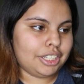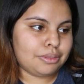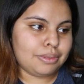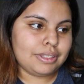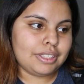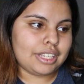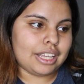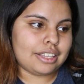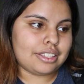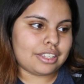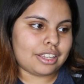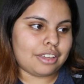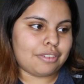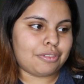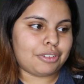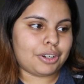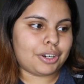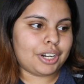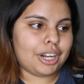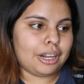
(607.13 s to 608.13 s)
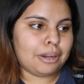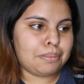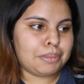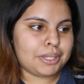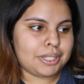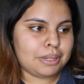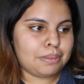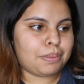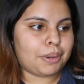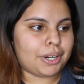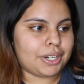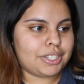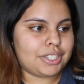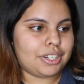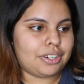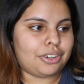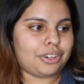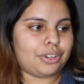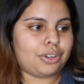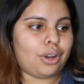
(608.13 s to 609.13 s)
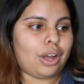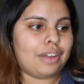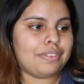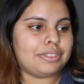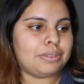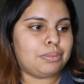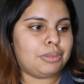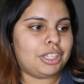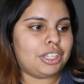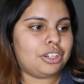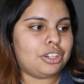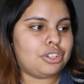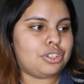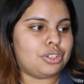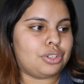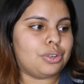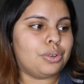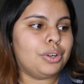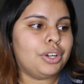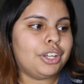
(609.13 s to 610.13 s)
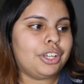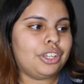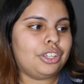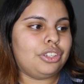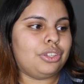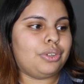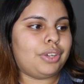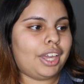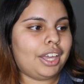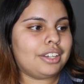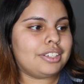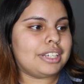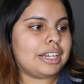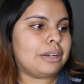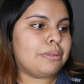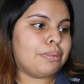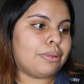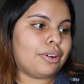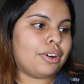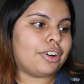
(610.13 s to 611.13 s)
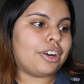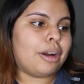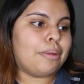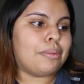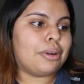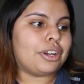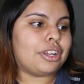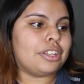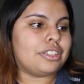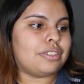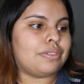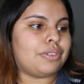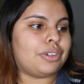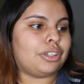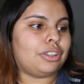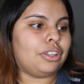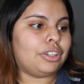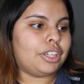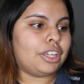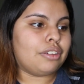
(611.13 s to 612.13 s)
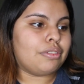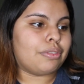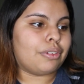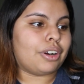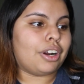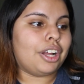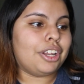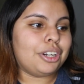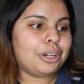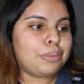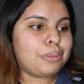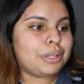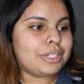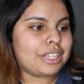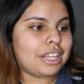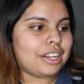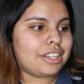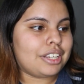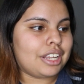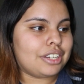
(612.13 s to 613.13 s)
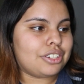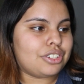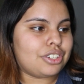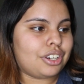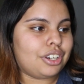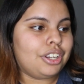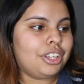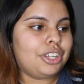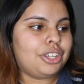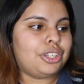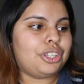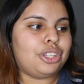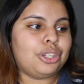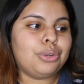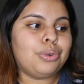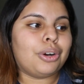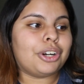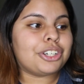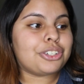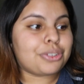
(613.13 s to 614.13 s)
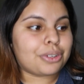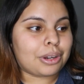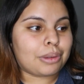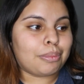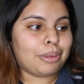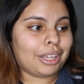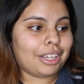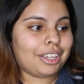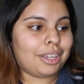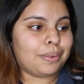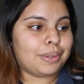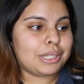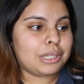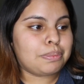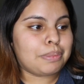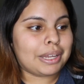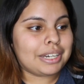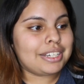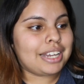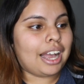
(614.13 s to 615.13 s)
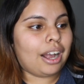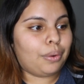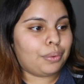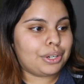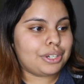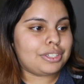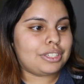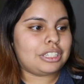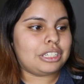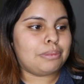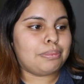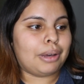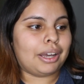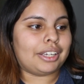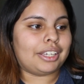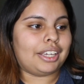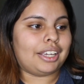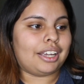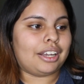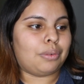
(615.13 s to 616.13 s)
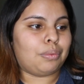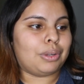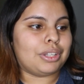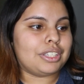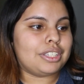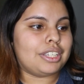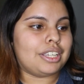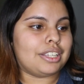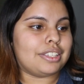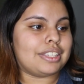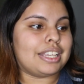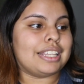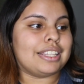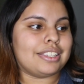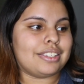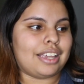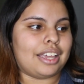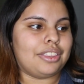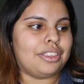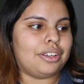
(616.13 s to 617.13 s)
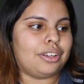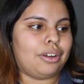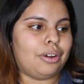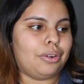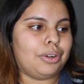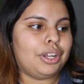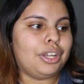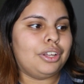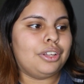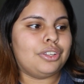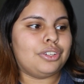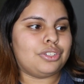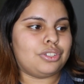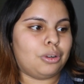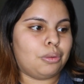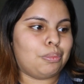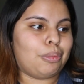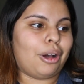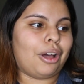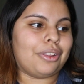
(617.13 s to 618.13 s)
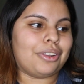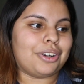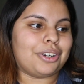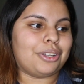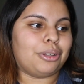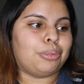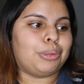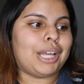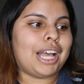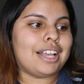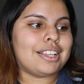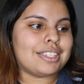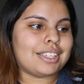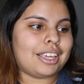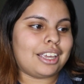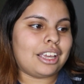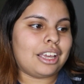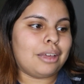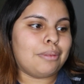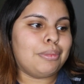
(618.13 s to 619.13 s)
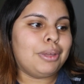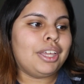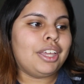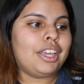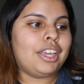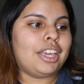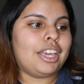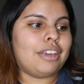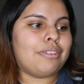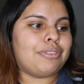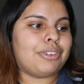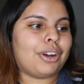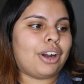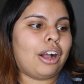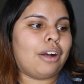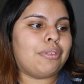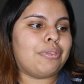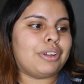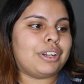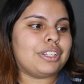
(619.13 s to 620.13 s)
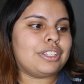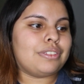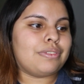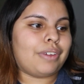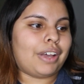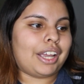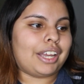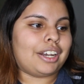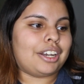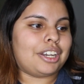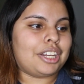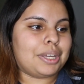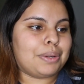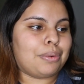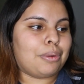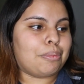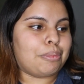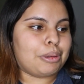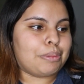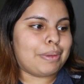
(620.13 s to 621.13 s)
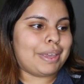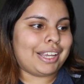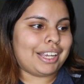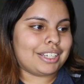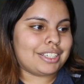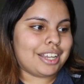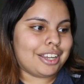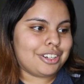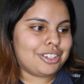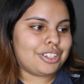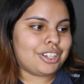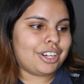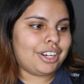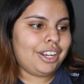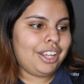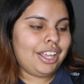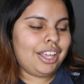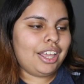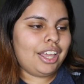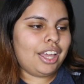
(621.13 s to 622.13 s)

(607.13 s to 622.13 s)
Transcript: Next one says, if you're not a busy person or you don't have something to do, you can't date a programmer because if you're looking for 100% attention, you are dreaming. He would spend hours debugging, and once he's inside the code, don't bother. You'll be asking him if your outfit is fine and he won't be paying attention.